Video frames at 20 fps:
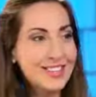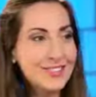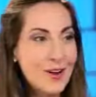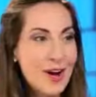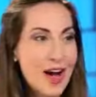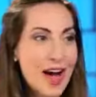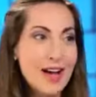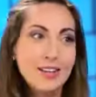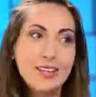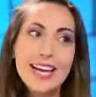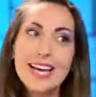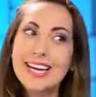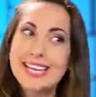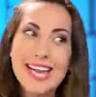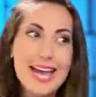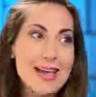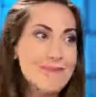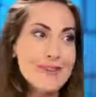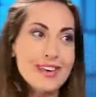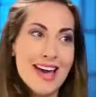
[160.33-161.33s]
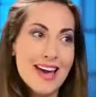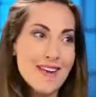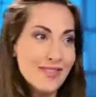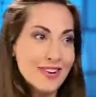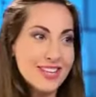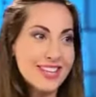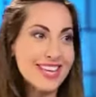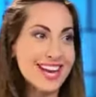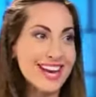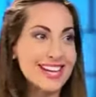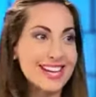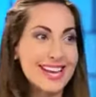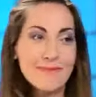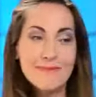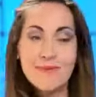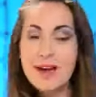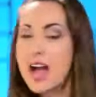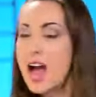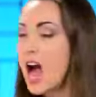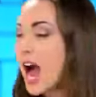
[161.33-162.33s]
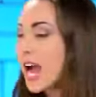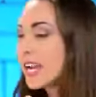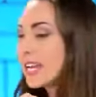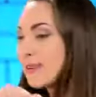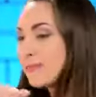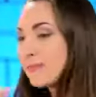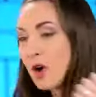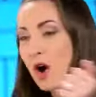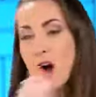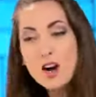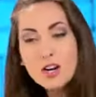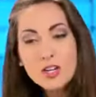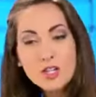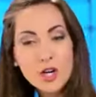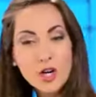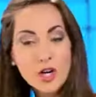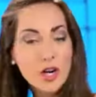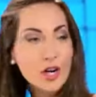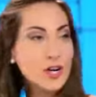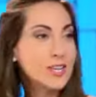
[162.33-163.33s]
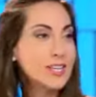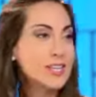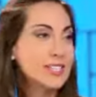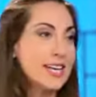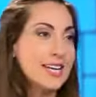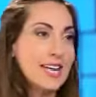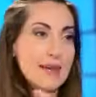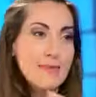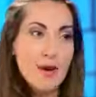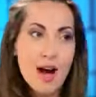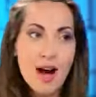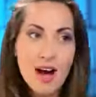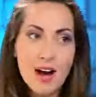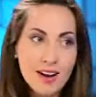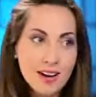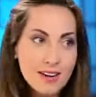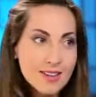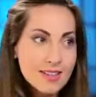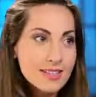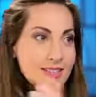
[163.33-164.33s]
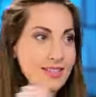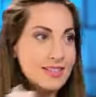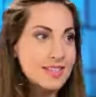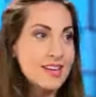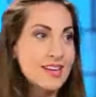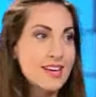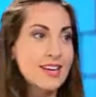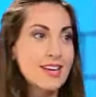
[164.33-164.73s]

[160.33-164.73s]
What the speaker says: I like naming everything. I name car turns. I name hugs.